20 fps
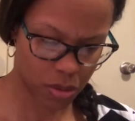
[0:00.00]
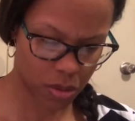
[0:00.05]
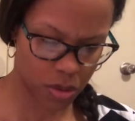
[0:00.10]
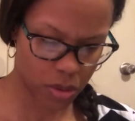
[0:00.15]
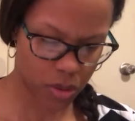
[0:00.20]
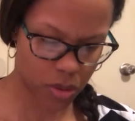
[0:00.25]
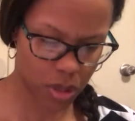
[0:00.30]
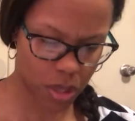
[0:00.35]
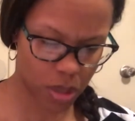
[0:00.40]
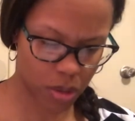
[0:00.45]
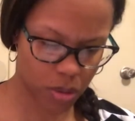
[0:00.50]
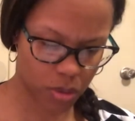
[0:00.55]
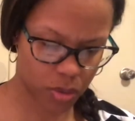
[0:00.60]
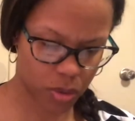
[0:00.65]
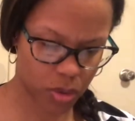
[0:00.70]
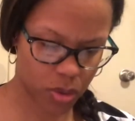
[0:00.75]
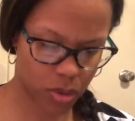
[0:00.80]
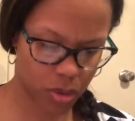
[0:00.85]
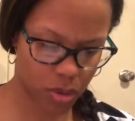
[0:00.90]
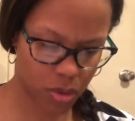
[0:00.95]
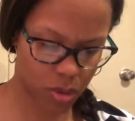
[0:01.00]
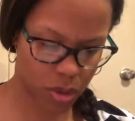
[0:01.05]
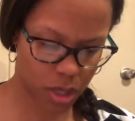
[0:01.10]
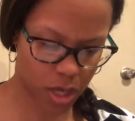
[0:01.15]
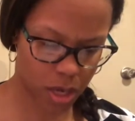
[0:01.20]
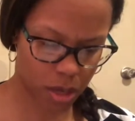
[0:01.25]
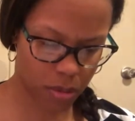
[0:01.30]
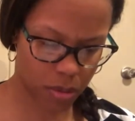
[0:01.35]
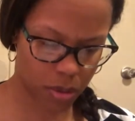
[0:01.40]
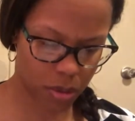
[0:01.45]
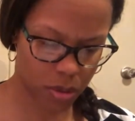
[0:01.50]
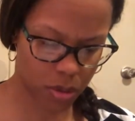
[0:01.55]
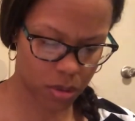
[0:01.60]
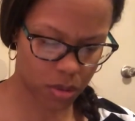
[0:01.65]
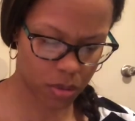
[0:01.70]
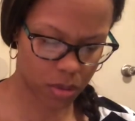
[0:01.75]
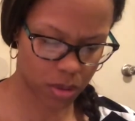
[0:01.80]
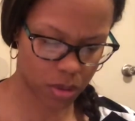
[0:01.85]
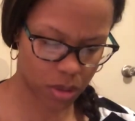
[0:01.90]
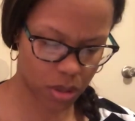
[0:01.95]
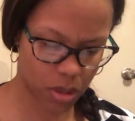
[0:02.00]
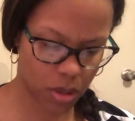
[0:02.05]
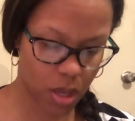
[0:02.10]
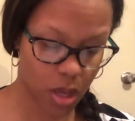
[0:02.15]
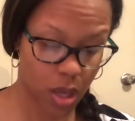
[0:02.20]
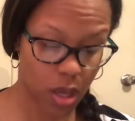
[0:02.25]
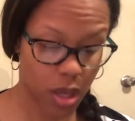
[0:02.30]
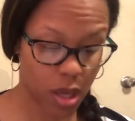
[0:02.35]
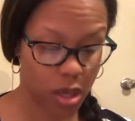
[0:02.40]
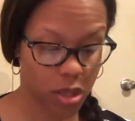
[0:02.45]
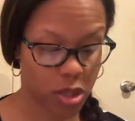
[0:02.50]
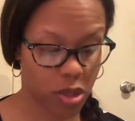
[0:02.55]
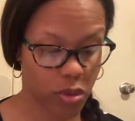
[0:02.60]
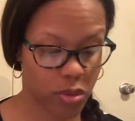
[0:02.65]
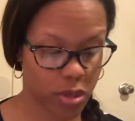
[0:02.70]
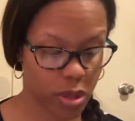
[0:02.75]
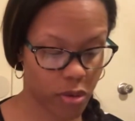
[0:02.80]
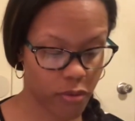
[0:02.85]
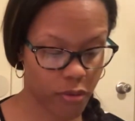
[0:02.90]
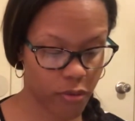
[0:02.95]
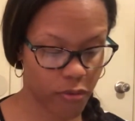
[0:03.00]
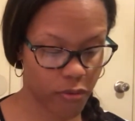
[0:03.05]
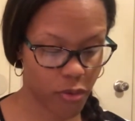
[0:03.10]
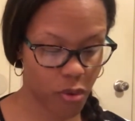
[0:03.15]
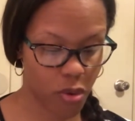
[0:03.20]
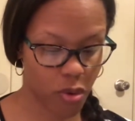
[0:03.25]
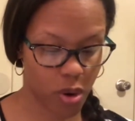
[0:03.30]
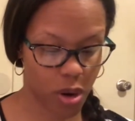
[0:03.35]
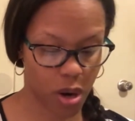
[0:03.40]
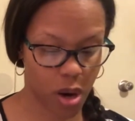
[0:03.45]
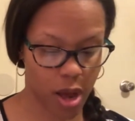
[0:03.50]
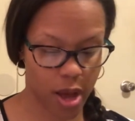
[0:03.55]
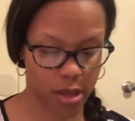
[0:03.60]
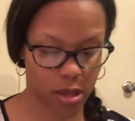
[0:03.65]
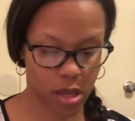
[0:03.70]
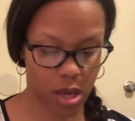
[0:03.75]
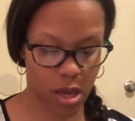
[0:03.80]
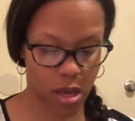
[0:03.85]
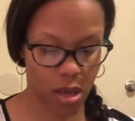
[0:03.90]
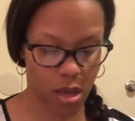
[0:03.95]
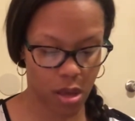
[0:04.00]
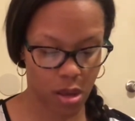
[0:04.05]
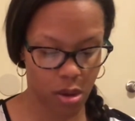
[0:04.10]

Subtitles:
So that it was 2 chapters. Yeah, so it was over 4, I think.